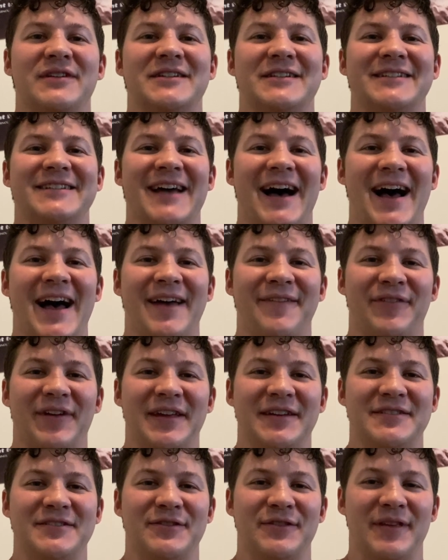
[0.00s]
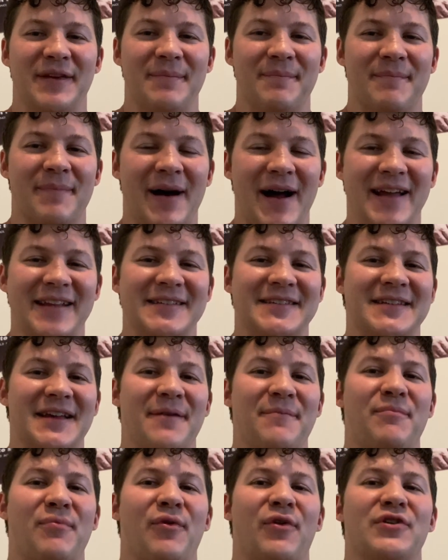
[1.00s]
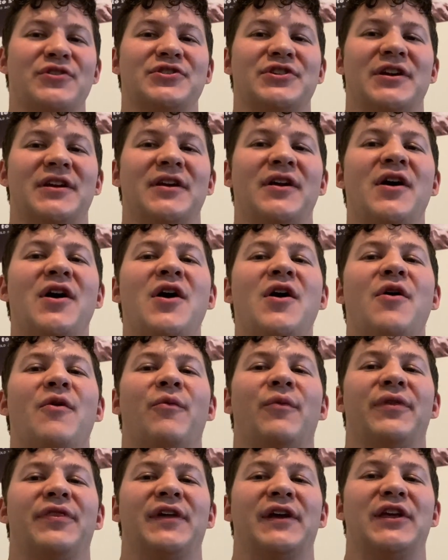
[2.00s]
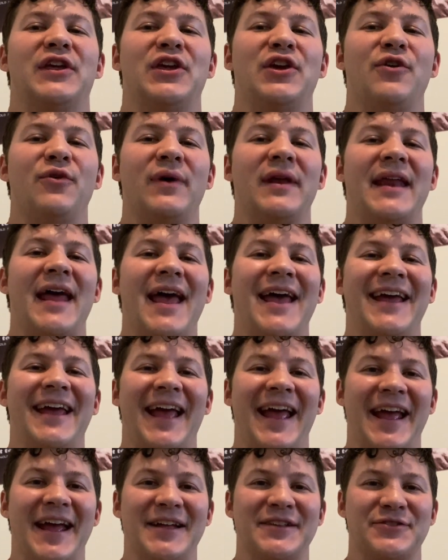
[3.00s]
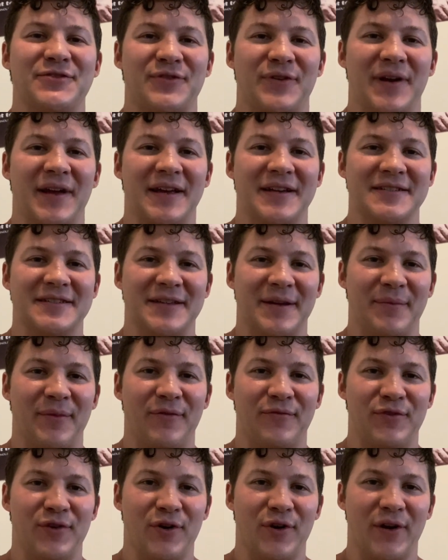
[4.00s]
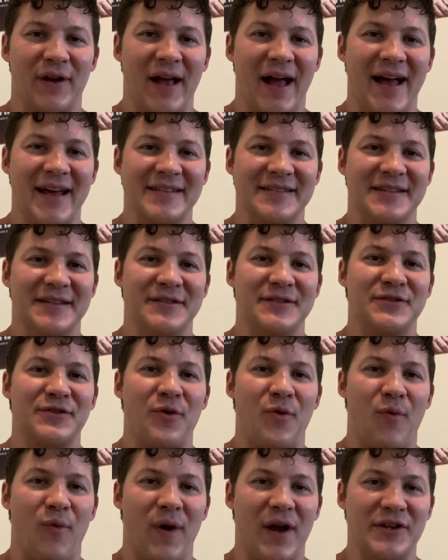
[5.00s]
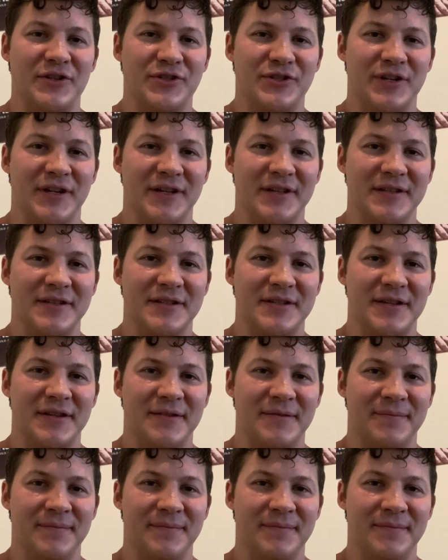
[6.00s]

to dive into the mindset portion with the Q&A, answering some of your guys' questions.